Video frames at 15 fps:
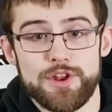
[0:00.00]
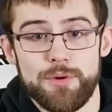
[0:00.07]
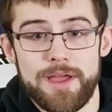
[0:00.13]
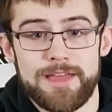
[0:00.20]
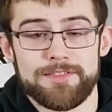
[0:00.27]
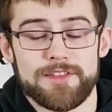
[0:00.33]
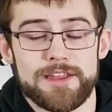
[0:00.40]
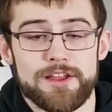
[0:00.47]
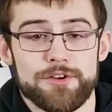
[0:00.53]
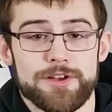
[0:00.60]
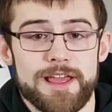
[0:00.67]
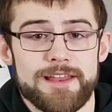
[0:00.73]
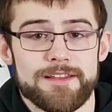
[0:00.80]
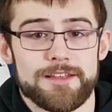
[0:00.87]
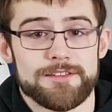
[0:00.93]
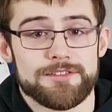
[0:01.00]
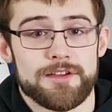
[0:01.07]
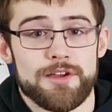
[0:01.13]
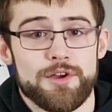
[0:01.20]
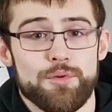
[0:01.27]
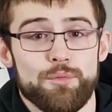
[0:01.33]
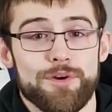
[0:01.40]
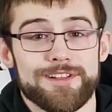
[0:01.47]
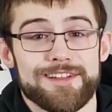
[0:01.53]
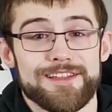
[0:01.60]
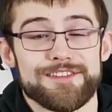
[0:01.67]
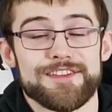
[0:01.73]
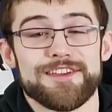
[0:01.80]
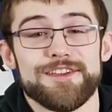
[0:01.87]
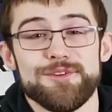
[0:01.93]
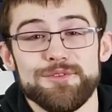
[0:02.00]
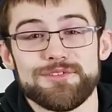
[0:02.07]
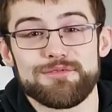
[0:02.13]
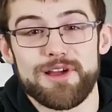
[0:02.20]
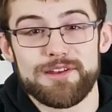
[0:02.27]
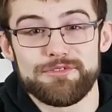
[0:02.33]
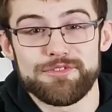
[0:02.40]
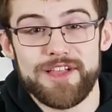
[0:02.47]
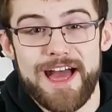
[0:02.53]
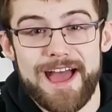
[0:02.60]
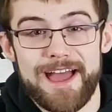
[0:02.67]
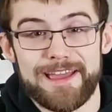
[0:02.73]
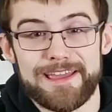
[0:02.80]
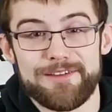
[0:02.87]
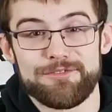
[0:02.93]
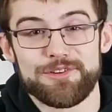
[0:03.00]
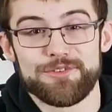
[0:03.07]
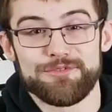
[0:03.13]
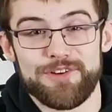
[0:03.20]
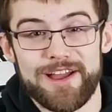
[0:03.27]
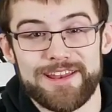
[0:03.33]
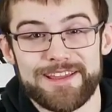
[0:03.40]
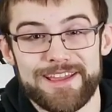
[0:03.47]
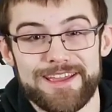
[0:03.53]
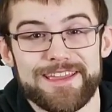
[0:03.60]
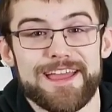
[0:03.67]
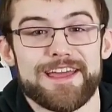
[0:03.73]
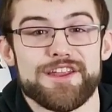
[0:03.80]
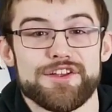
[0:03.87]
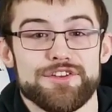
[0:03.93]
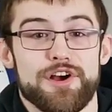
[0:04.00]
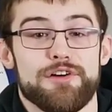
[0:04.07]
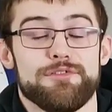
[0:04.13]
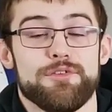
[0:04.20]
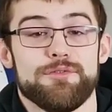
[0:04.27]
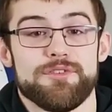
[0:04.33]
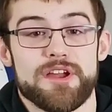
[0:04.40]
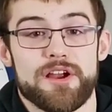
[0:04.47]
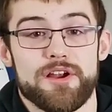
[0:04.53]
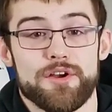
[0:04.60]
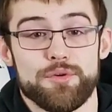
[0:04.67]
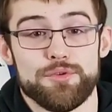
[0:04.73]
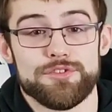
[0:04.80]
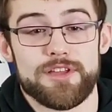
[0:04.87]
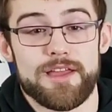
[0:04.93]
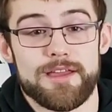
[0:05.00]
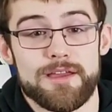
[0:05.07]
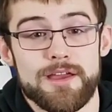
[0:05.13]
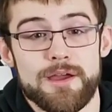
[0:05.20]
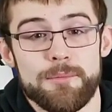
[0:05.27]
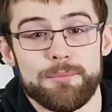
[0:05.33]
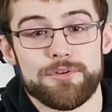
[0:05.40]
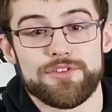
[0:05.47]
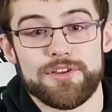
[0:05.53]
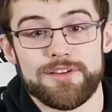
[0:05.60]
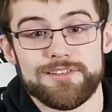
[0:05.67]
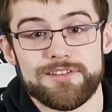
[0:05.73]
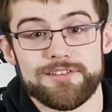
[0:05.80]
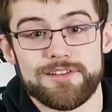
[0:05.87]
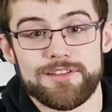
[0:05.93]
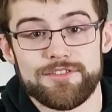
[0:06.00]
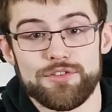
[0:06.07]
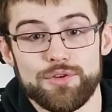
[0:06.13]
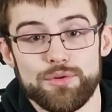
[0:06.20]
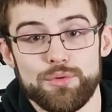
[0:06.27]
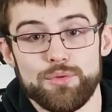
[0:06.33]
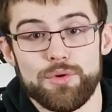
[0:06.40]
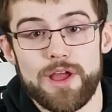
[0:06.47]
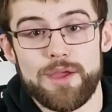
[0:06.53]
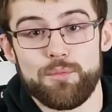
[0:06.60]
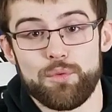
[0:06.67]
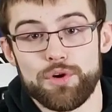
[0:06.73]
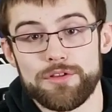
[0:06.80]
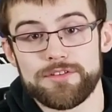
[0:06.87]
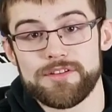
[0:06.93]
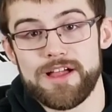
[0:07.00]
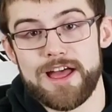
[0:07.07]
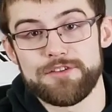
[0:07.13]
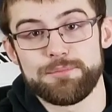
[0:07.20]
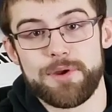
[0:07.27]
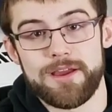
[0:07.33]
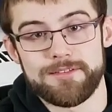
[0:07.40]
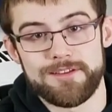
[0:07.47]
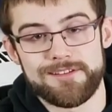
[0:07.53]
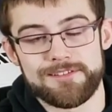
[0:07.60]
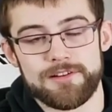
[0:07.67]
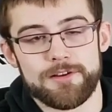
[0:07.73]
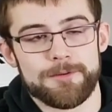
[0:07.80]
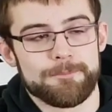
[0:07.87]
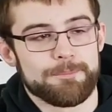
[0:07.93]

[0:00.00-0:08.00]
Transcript: Anthony Hernandez, which is a huge red flag if you're fighting, again, Rodolfo Viera, who's a Brazilian Jiu-Jitsu, a world-class practitioner.